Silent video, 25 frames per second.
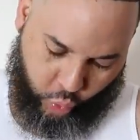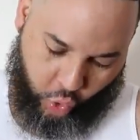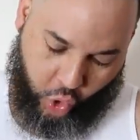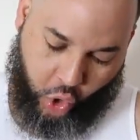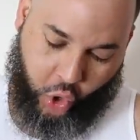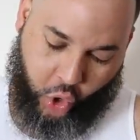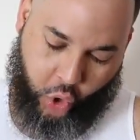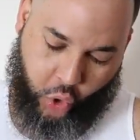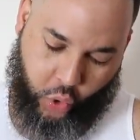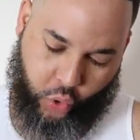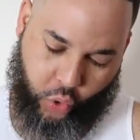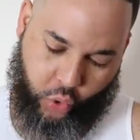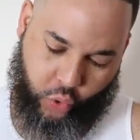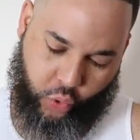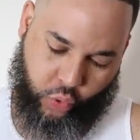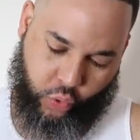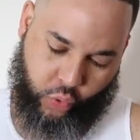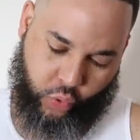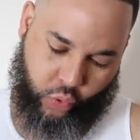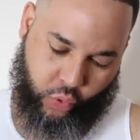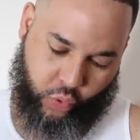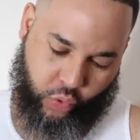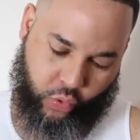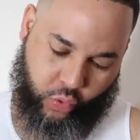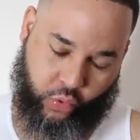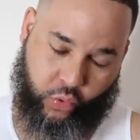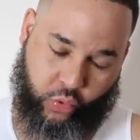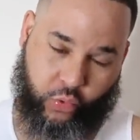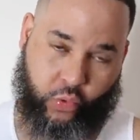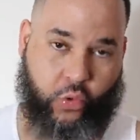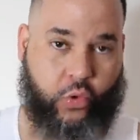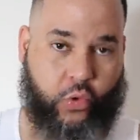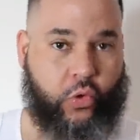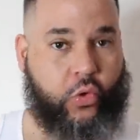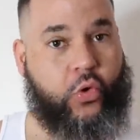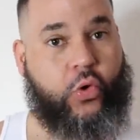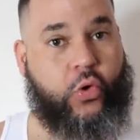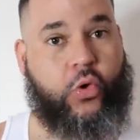Woo!
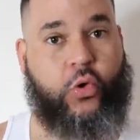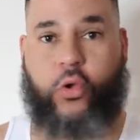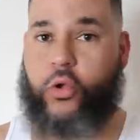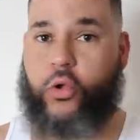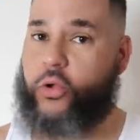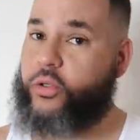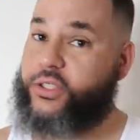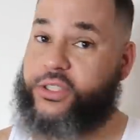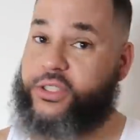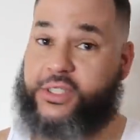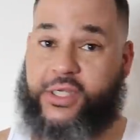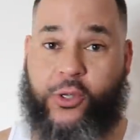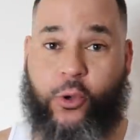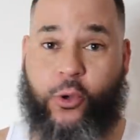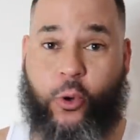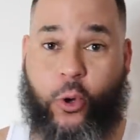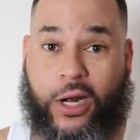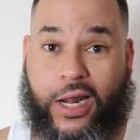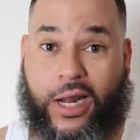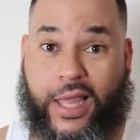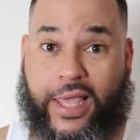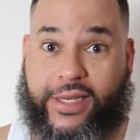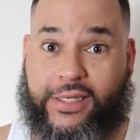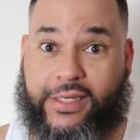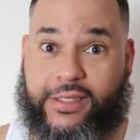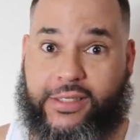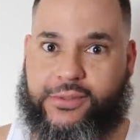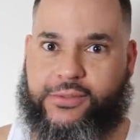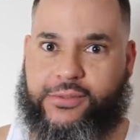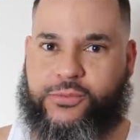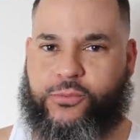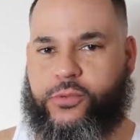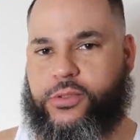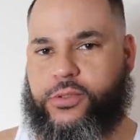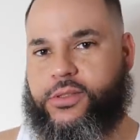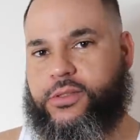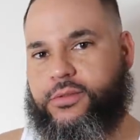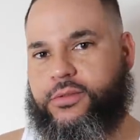She gonna like
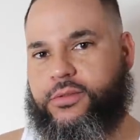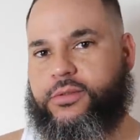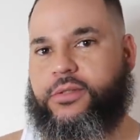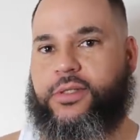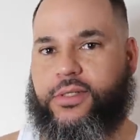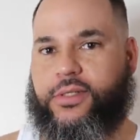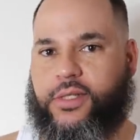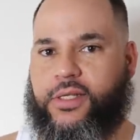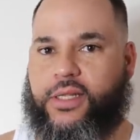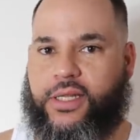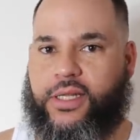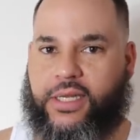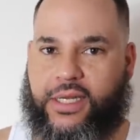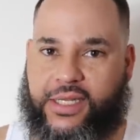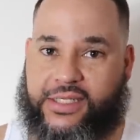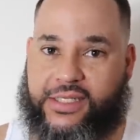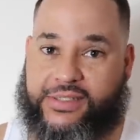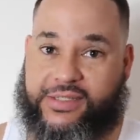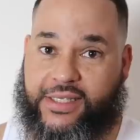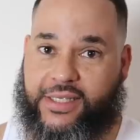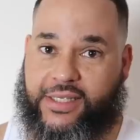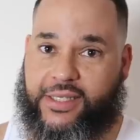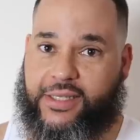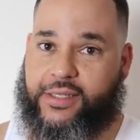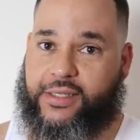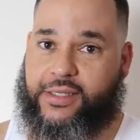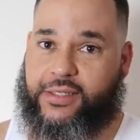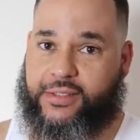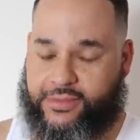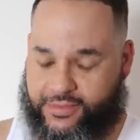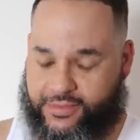this one. Let's get it.